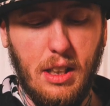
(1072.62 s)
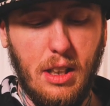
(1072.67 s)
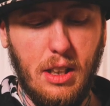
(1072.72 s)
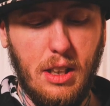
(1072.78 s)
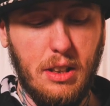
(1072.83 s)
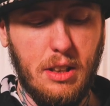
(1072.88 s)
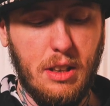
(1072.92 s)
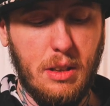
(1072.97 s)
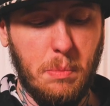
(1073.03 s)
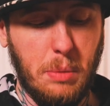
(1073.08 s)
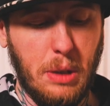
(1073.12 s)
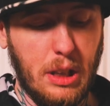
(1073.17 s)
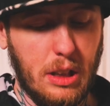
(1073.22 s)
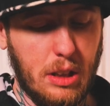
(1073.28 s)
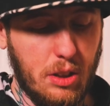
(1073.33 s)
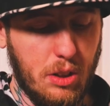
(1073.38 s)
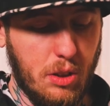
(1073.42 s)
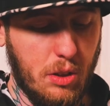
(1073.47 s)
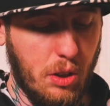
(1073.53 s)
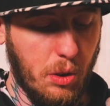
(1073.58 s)
this
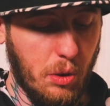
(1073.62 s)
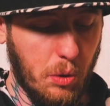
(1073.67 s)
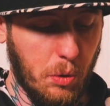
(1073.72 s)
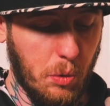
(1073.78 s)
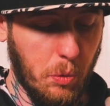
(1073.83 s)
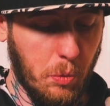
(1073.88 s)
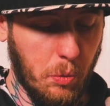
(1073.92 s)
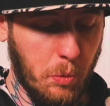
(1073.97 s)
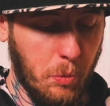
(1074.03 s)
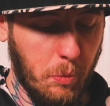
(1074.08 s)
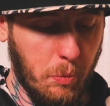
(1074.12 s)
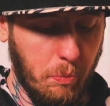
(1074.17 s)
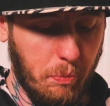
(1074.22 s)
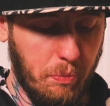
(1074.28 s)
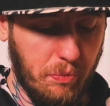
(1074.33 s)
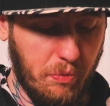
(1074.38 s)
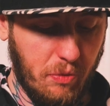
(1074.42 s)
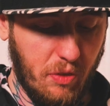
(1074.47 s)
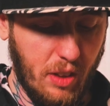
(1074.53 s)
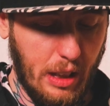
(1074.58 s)
speaks to
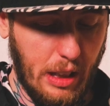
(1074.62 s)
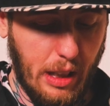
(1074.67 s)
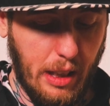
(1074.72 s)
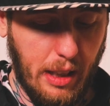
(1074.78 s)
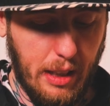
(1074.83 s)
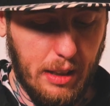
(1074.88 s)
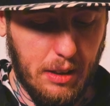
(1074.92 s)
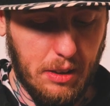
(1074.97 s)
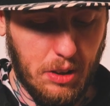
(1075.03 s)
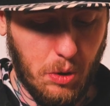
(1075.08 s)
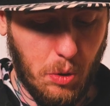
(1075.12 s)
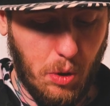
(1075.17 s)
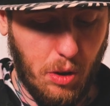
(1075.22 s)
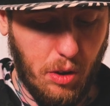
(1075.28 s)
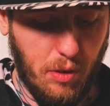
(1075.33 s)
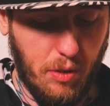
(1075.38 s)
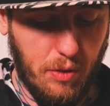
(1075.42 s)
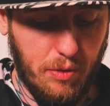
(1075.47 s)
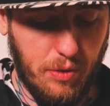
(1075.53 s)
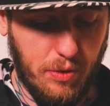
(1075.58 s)
a sort
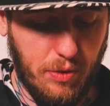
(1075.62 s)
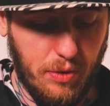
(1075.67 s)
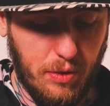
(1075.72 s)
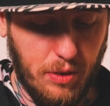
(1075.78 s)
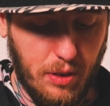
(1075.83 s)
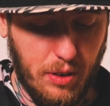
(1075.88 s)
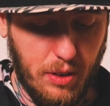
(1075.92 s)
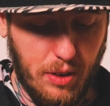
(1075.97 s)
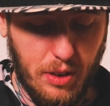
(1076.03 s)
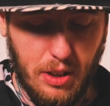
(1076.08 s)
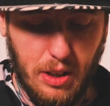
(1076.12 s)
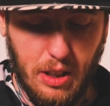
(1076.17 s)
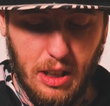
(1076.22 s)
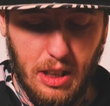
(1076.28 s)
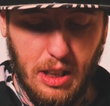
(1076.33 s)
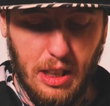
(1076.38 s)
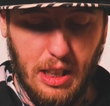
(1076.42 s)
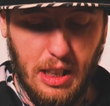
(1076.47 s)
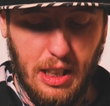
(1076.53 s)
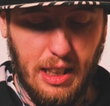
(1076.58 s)
of
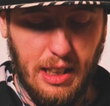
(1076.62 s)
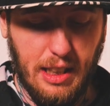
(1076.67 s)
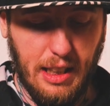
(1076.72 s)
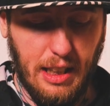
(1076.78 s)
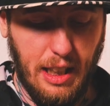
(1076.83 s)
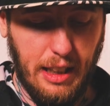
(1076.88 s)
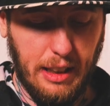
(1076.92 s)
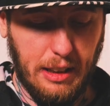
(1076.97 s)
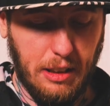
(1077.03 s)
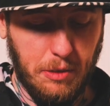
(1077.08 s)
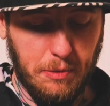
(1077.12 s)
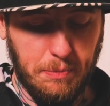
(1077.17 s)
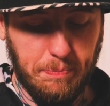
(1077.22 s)
like,